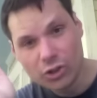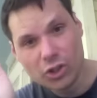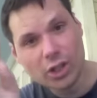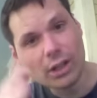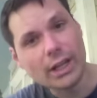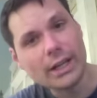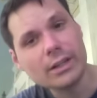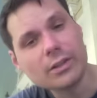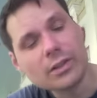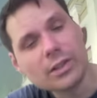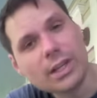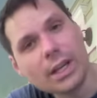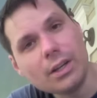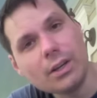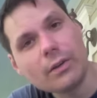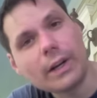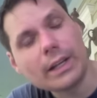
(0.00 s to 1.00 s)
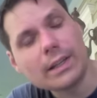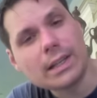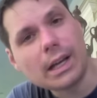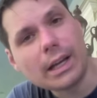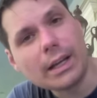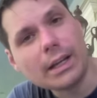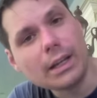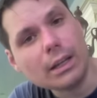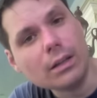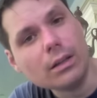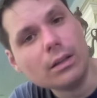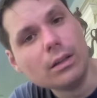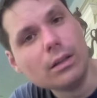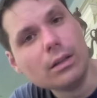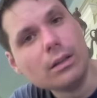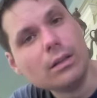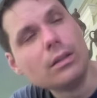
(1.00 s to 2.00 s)
Jill, I understand your anxiety,
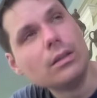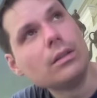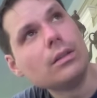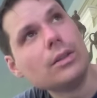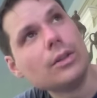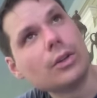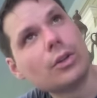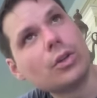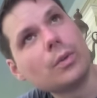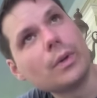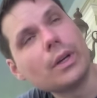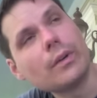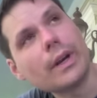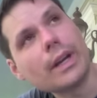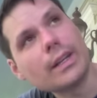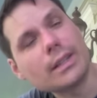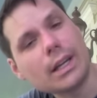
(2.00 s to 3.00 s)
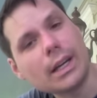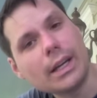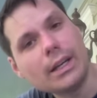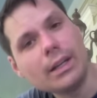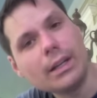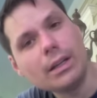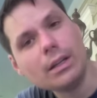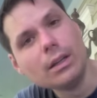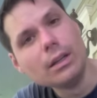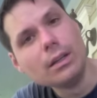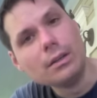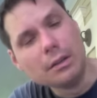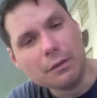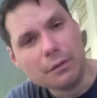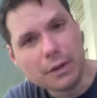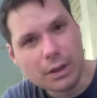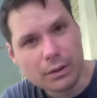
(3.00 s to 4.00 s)
your career anxiety,
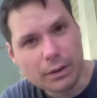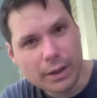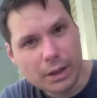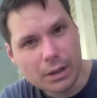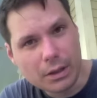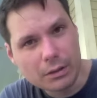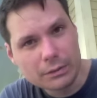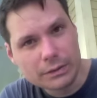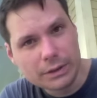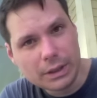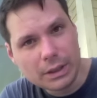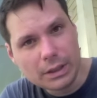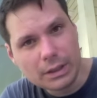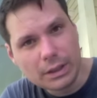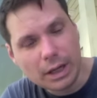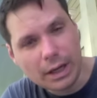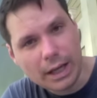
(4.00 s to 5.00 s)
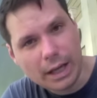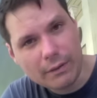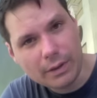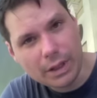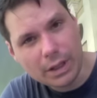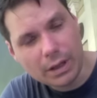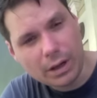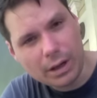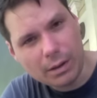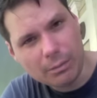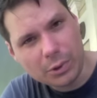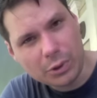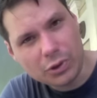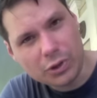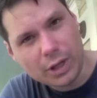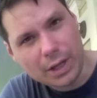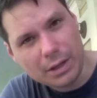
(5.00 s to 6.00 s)
the feeling of not having
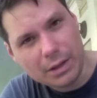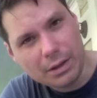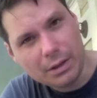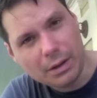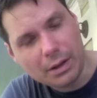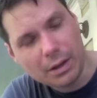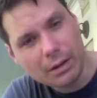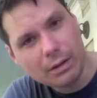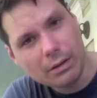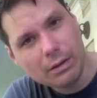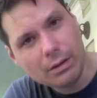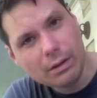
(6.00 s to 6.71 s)
accomplished anything.